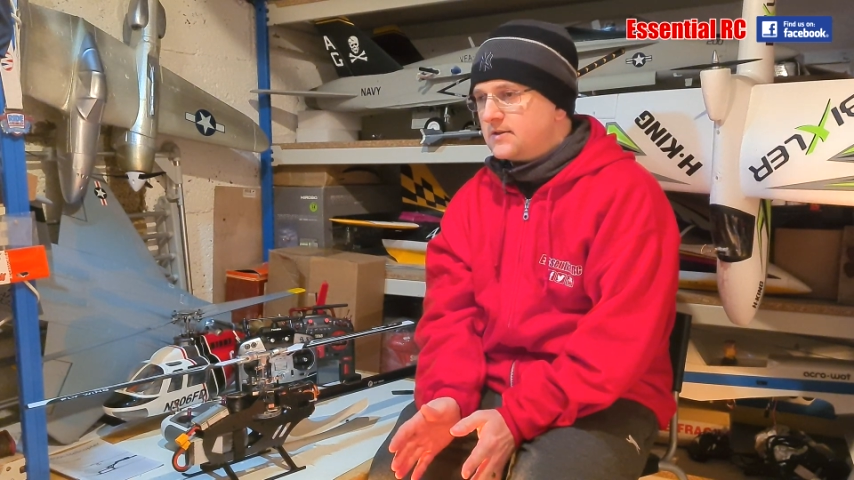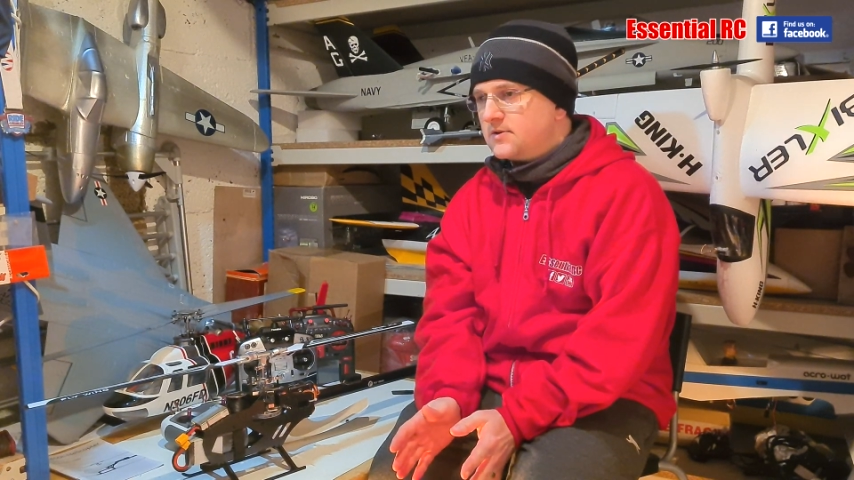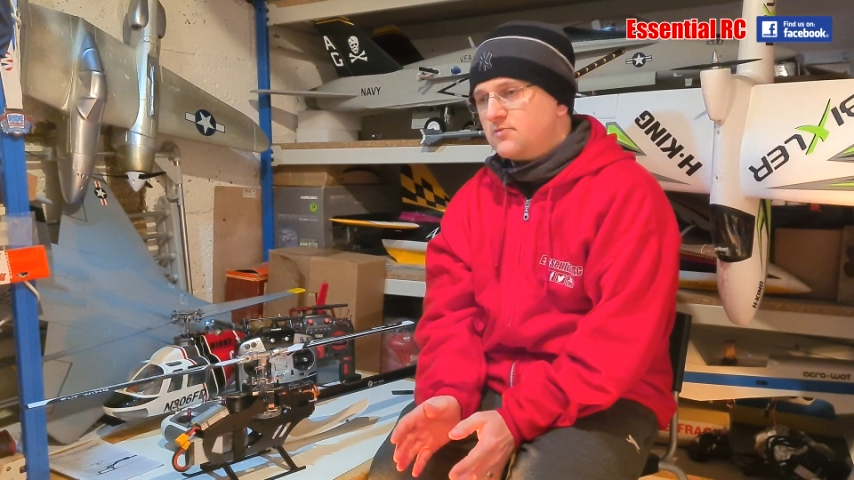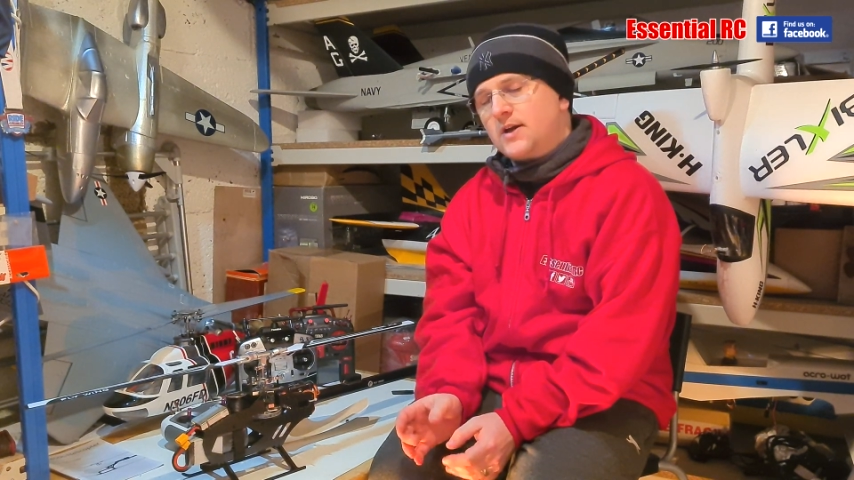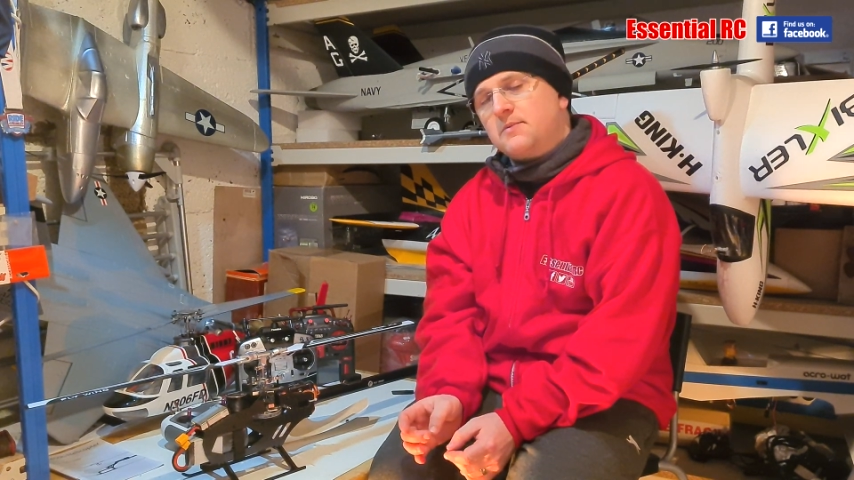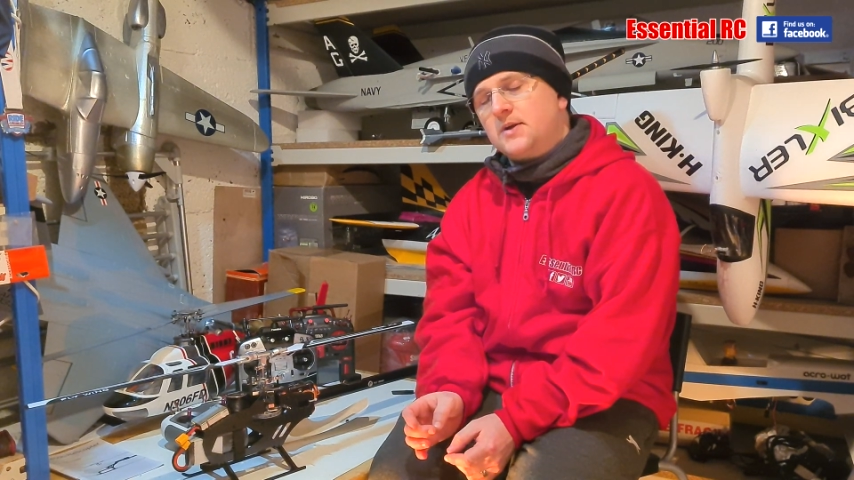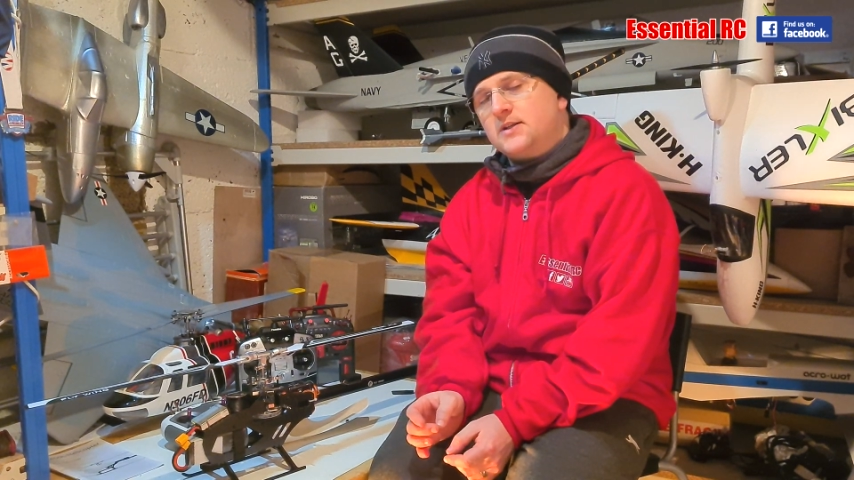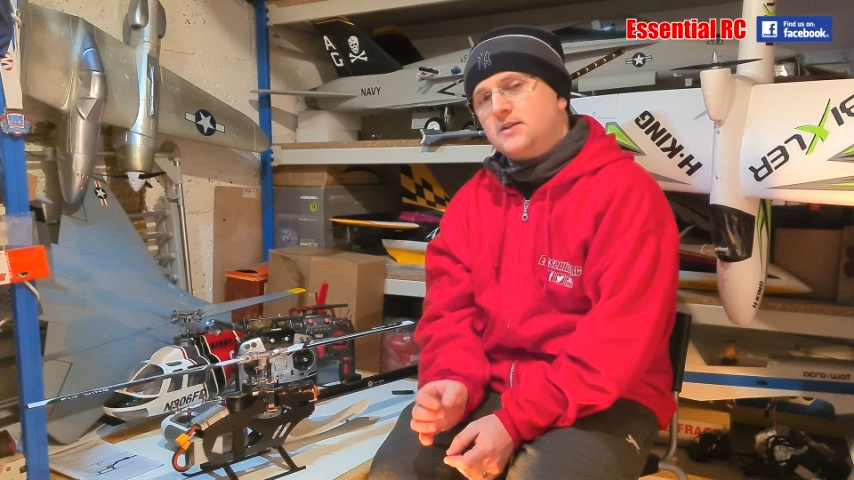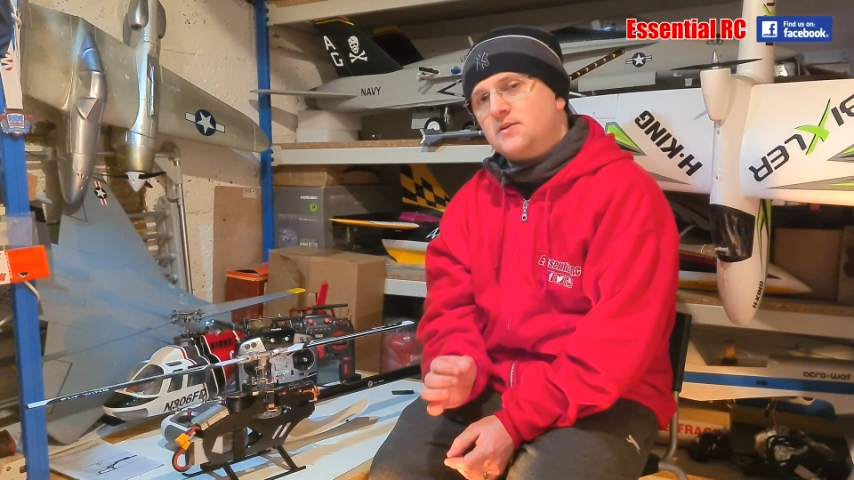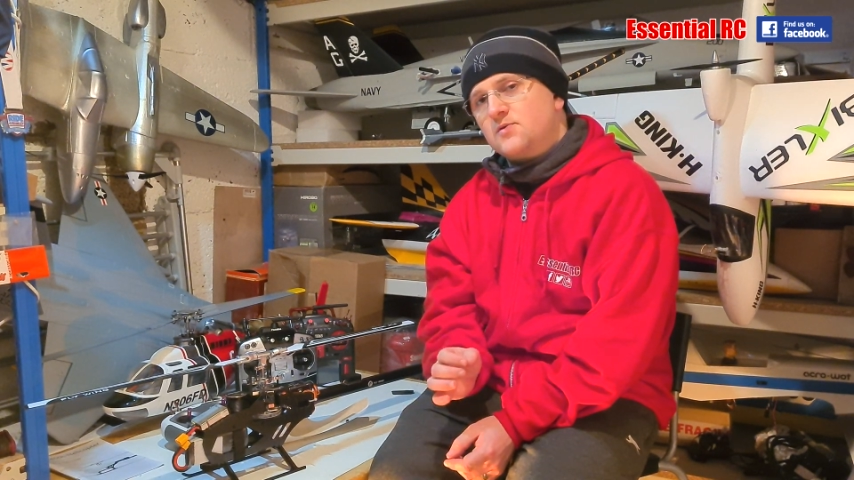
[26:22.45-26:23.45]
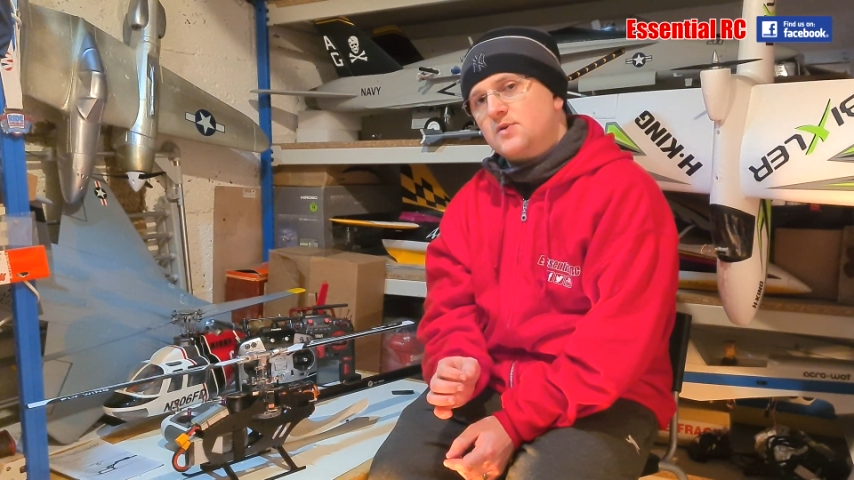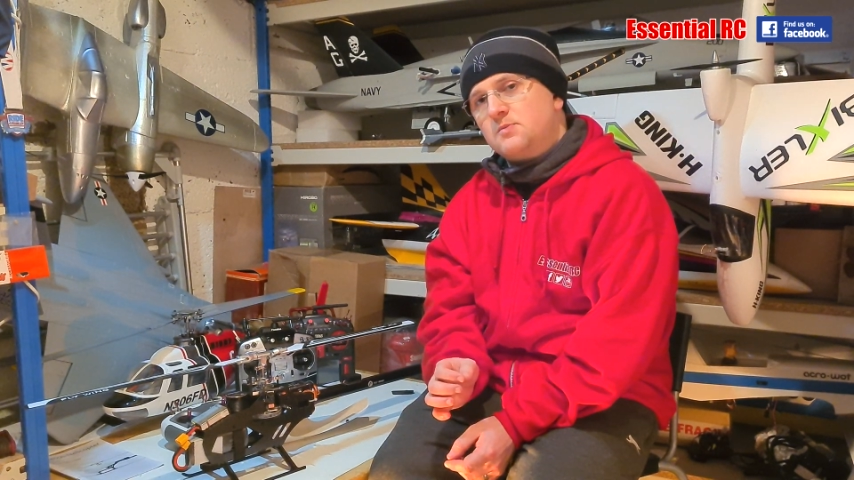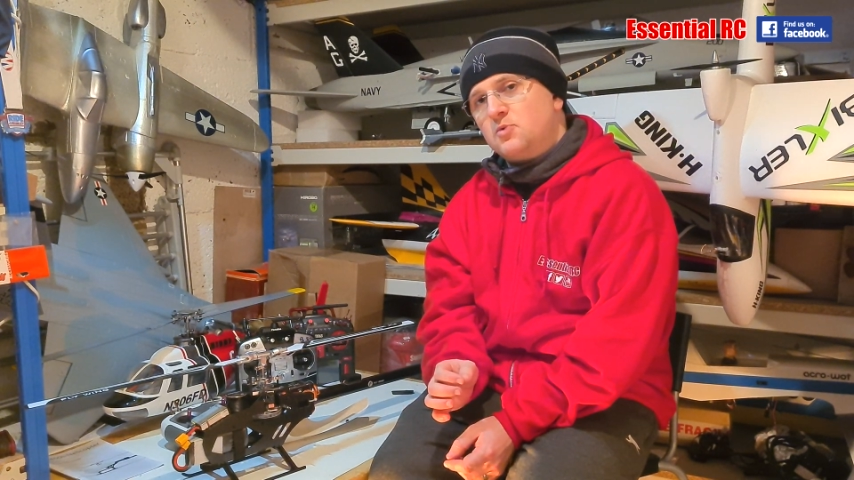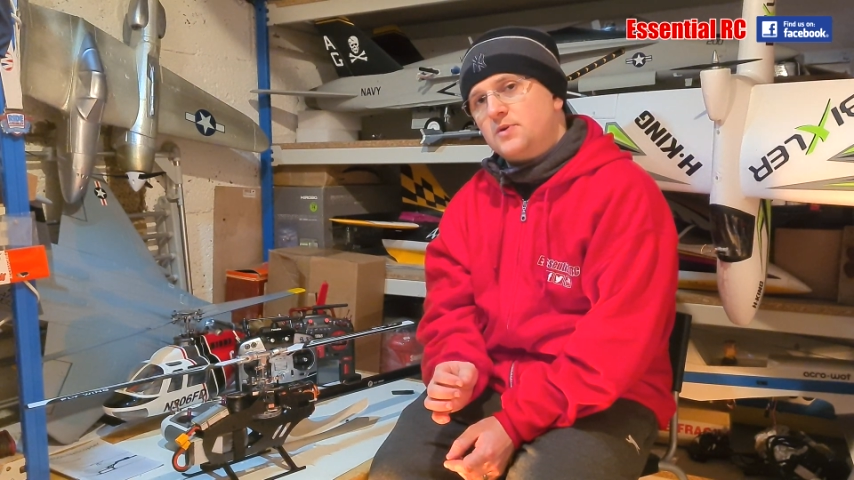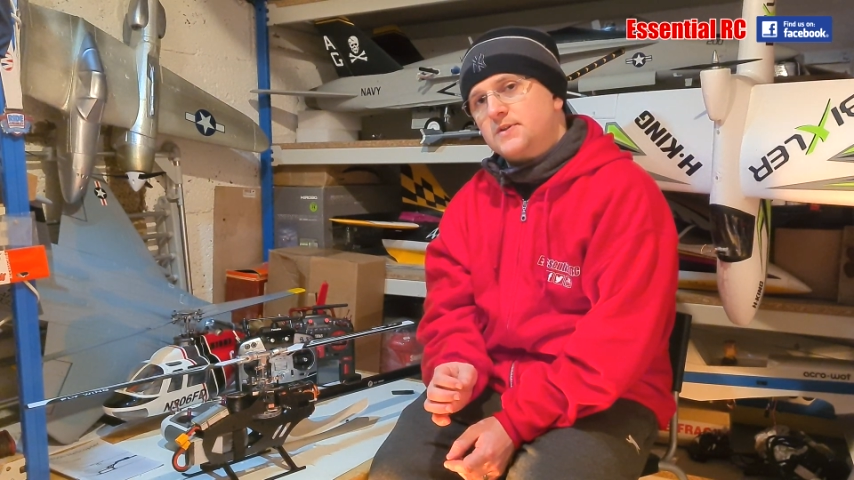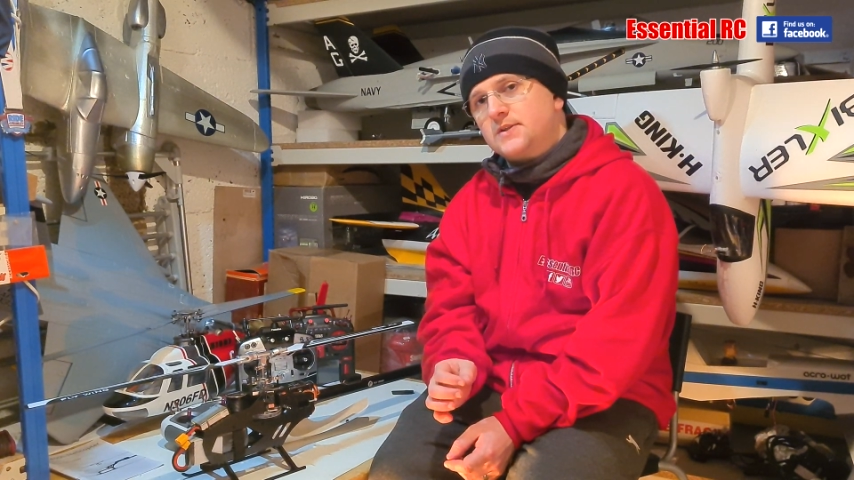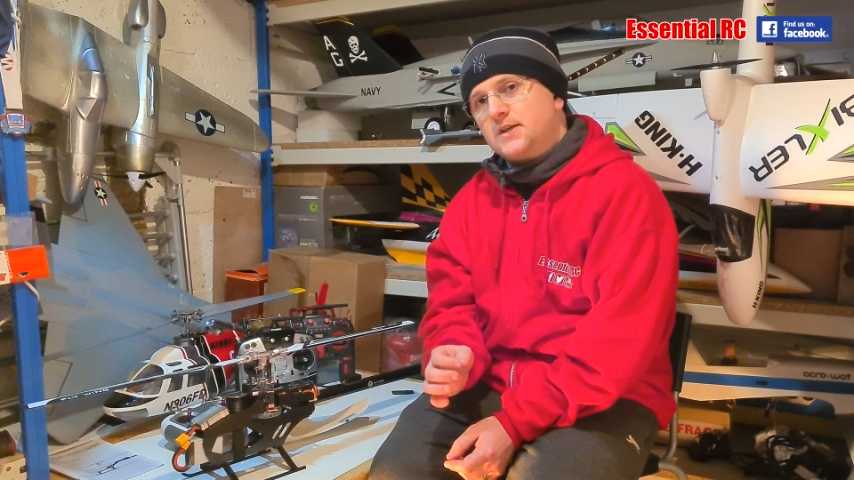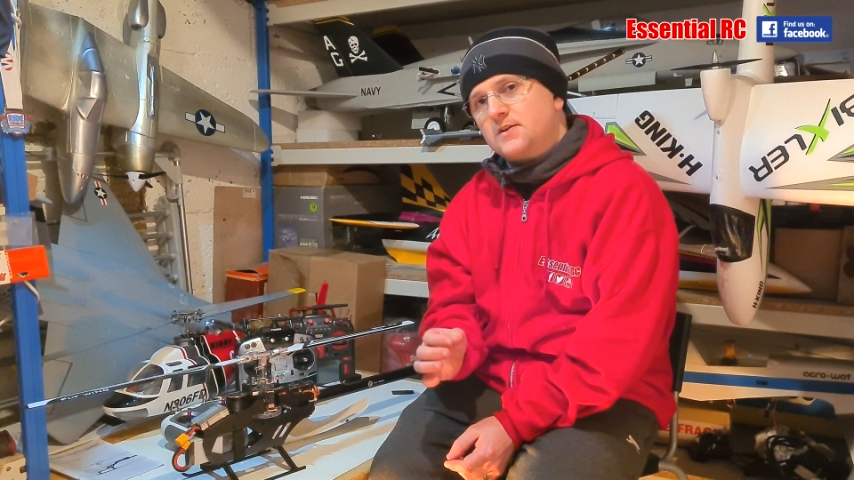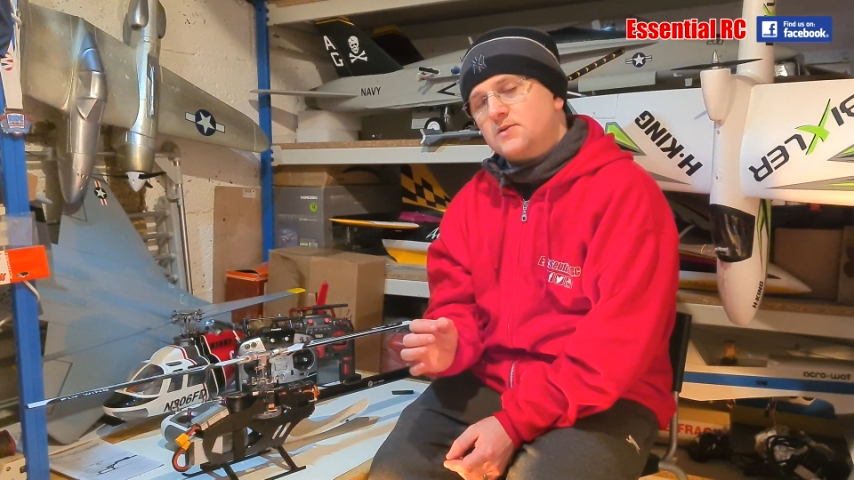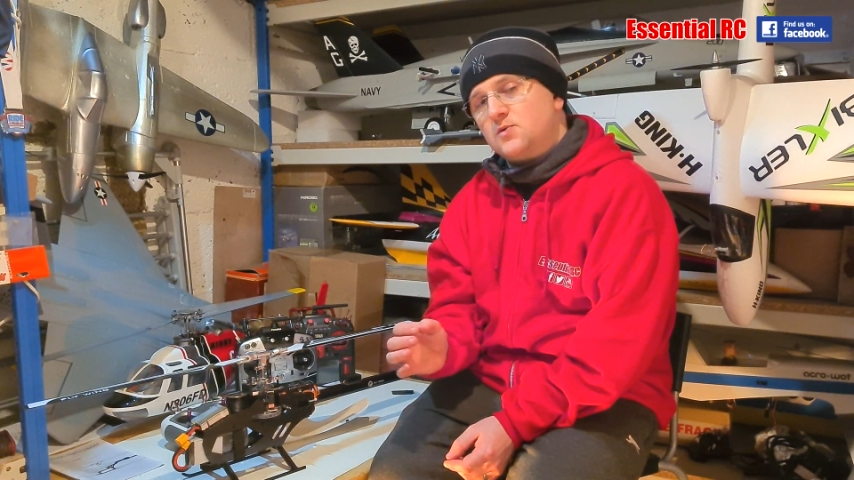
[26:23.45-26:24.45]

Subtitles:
at the recommended 3.6